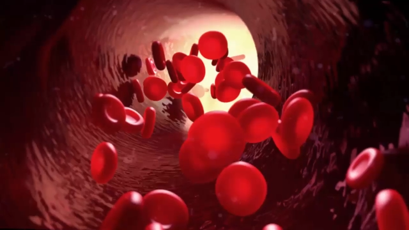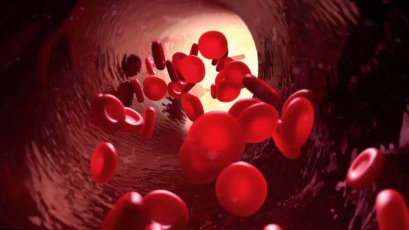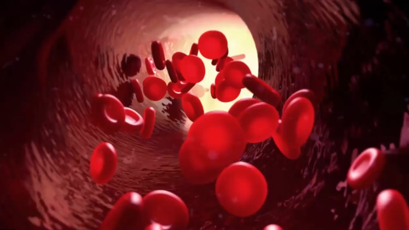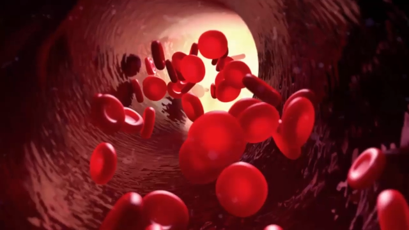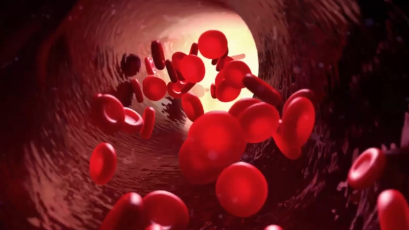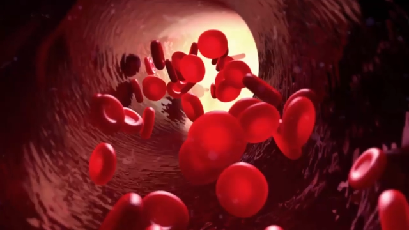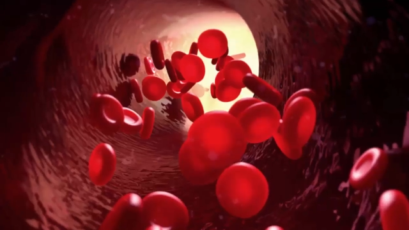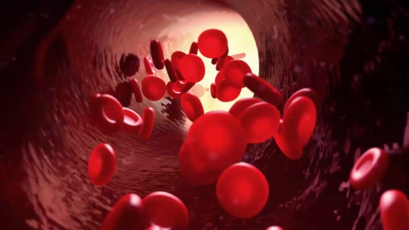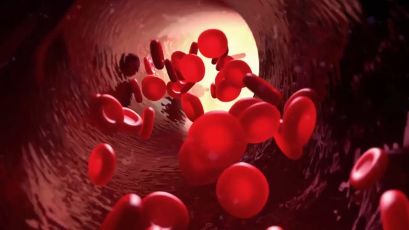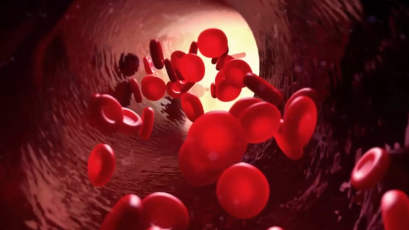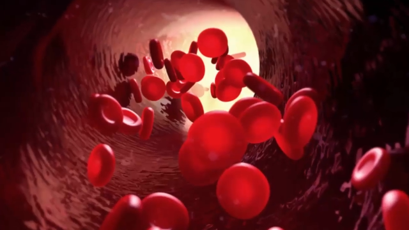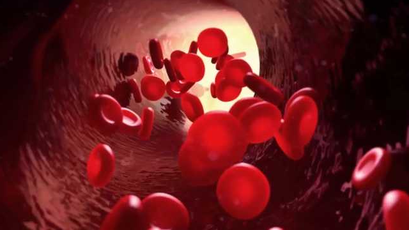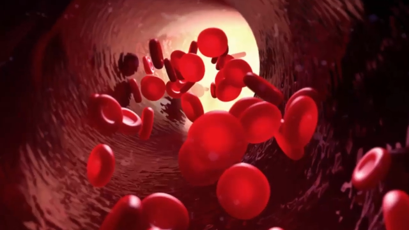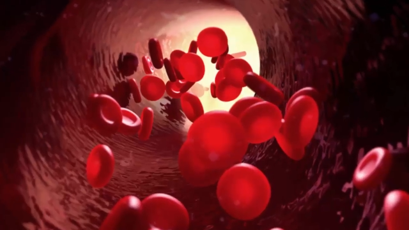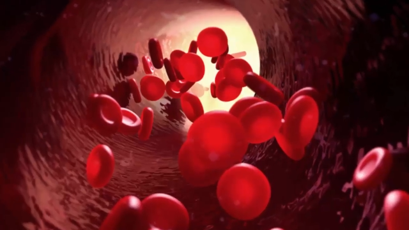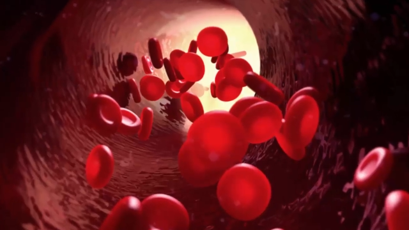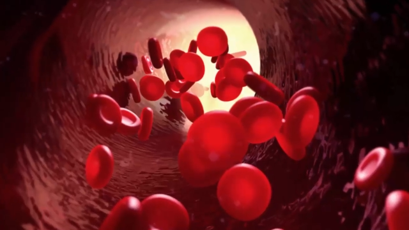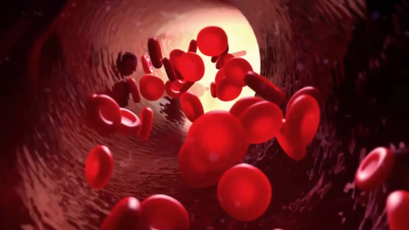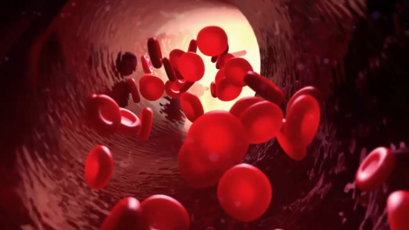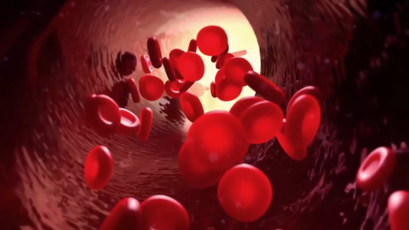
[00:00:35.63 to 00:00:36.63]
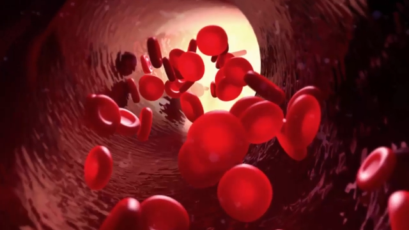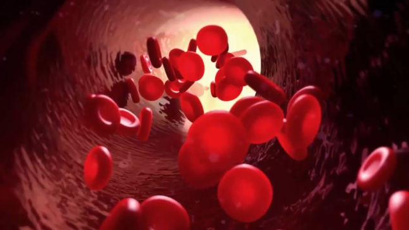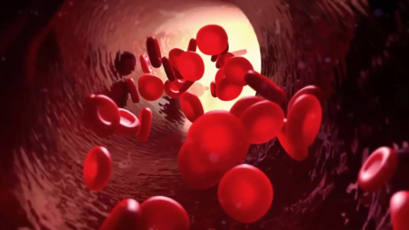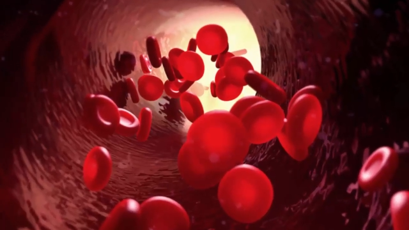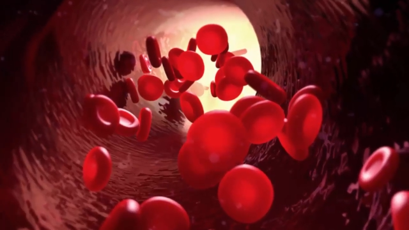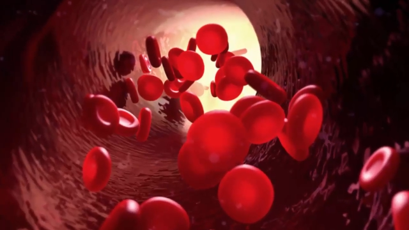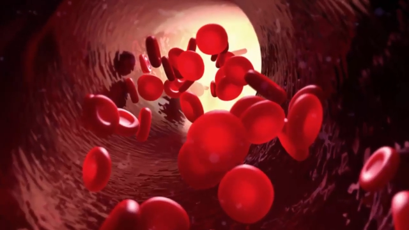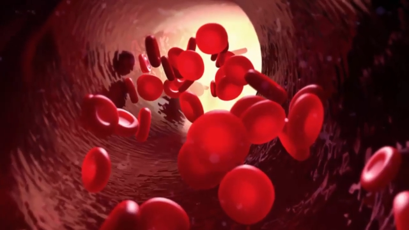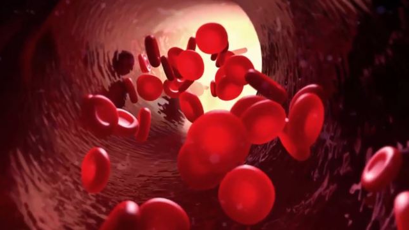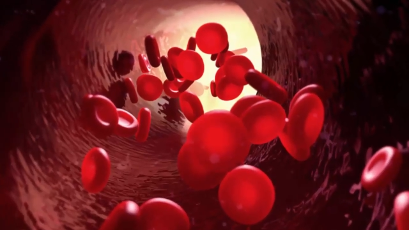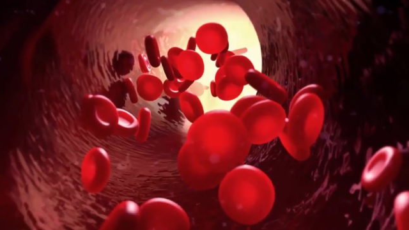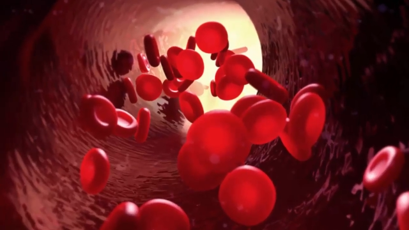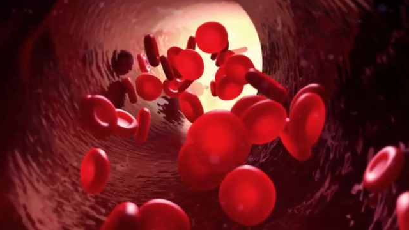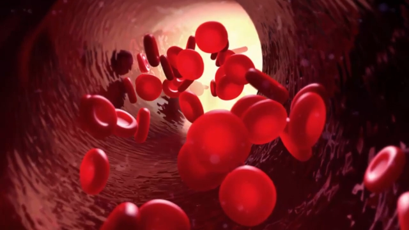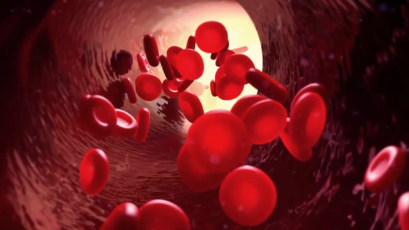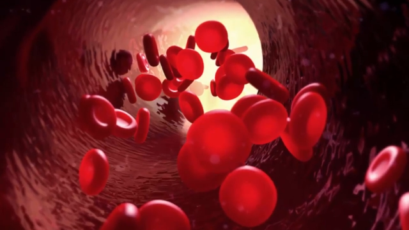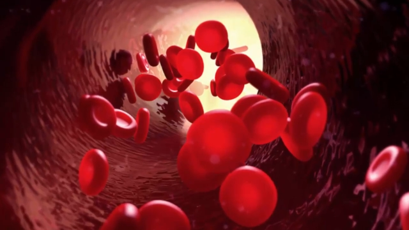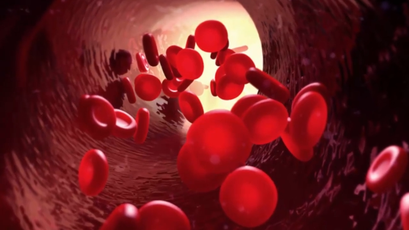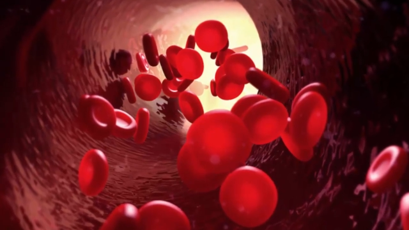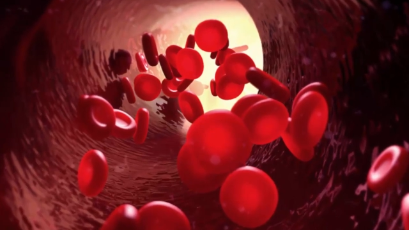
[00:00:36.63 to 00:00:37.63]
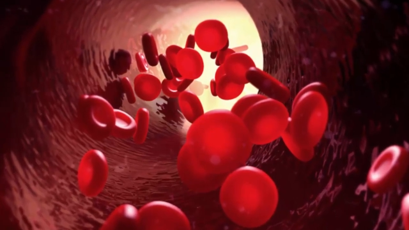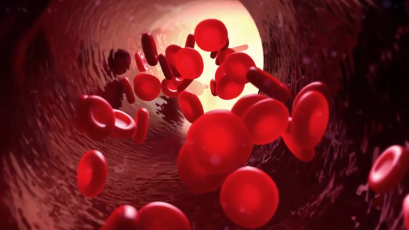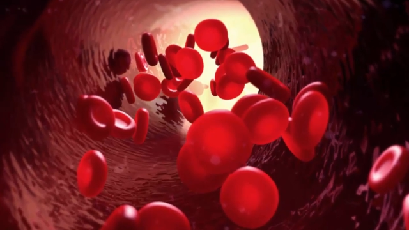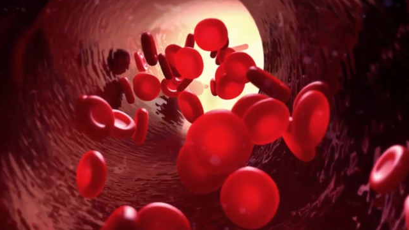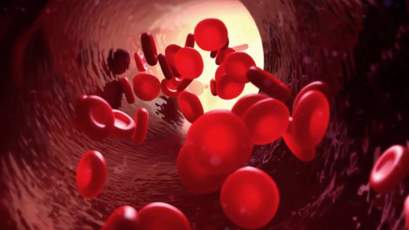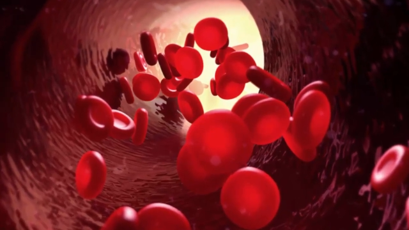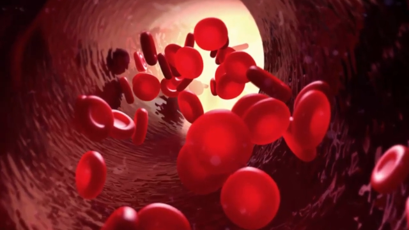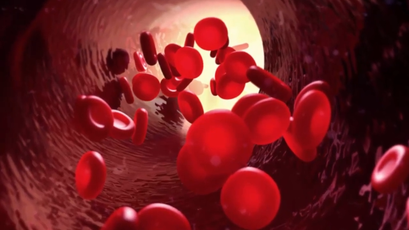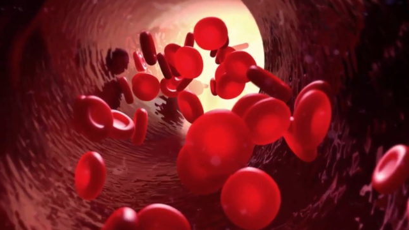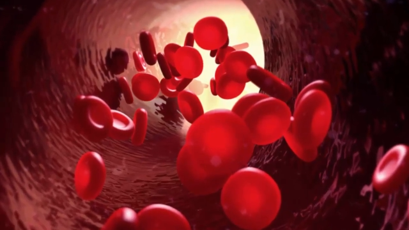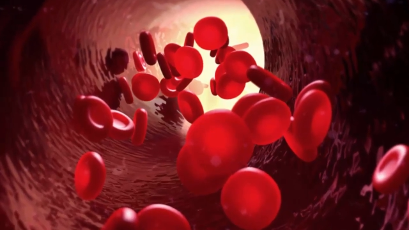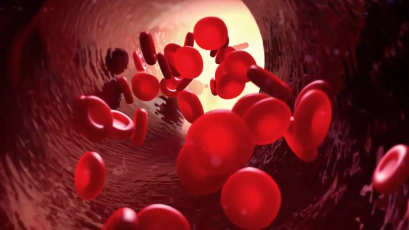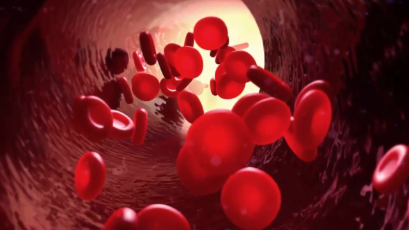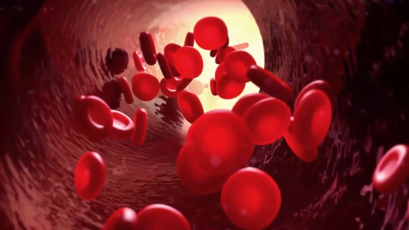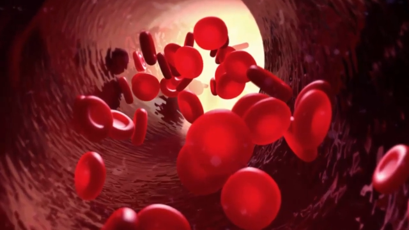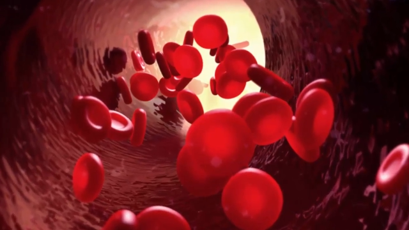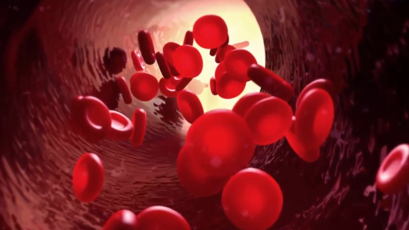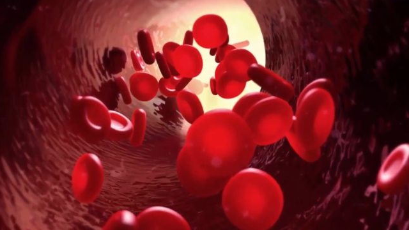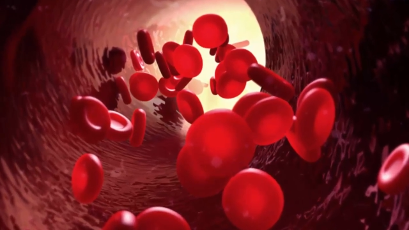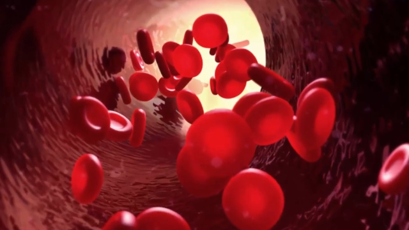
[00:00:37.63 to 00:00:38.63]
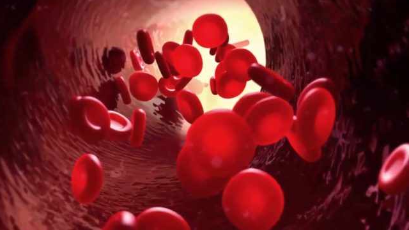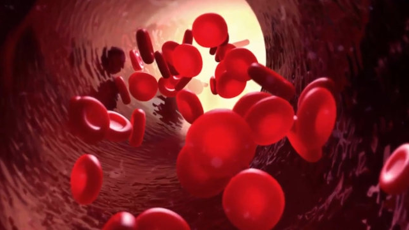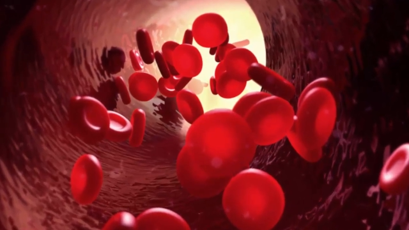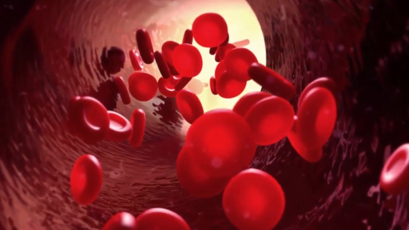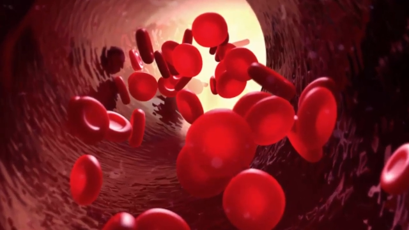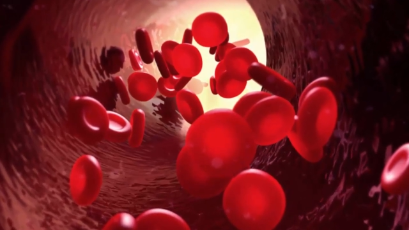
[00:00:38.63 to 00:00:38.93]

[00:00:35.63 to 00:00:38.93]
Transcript: Nobody's mouth can be seen.